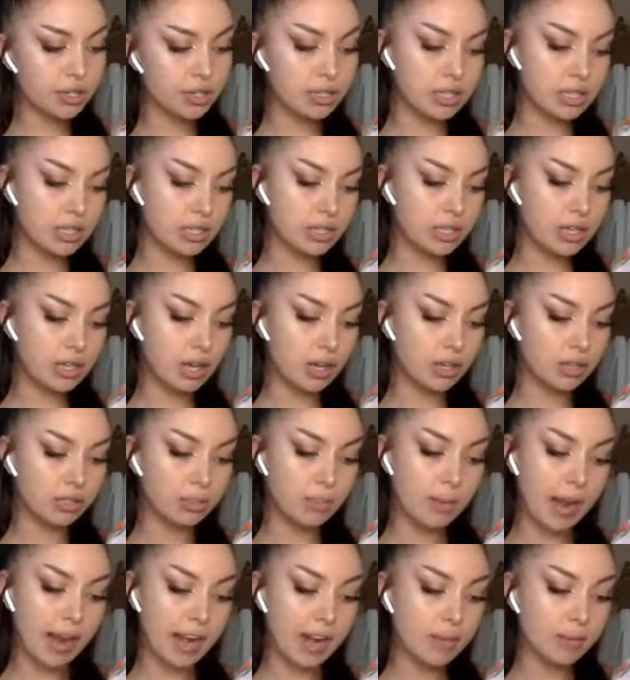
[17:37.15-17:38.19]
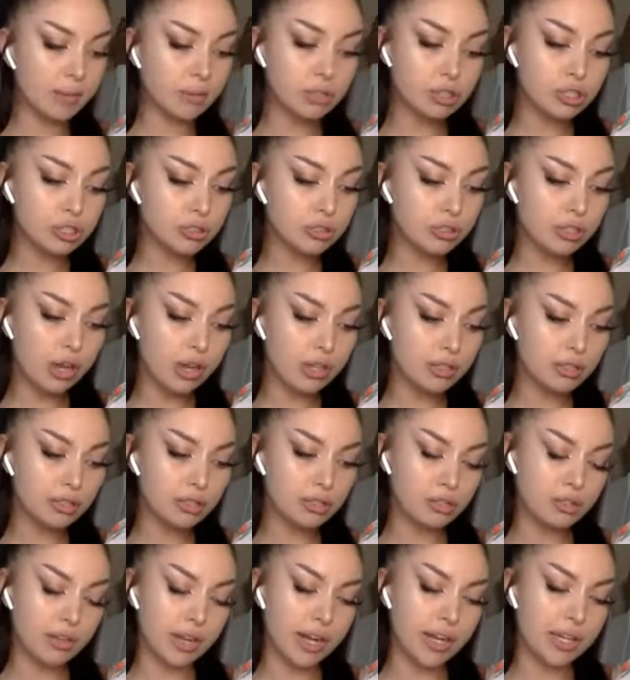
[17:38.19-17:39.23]
sea salt, pineapple juice
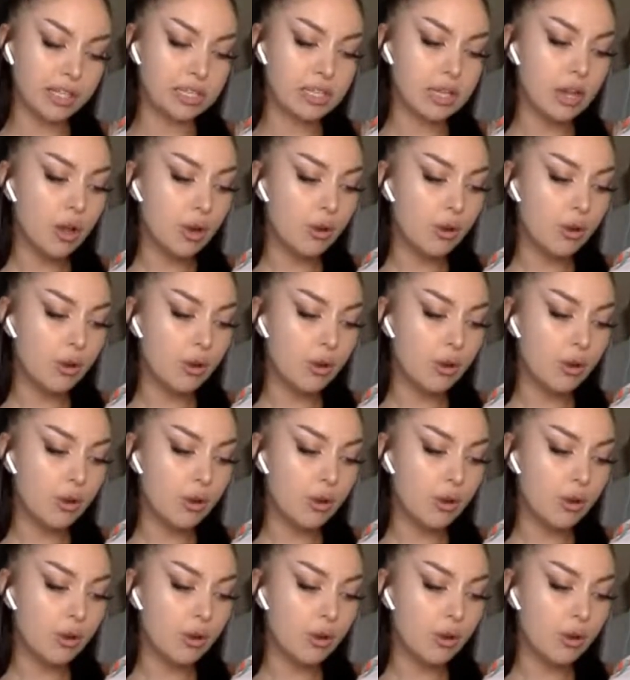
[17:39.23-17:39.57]
concentrate,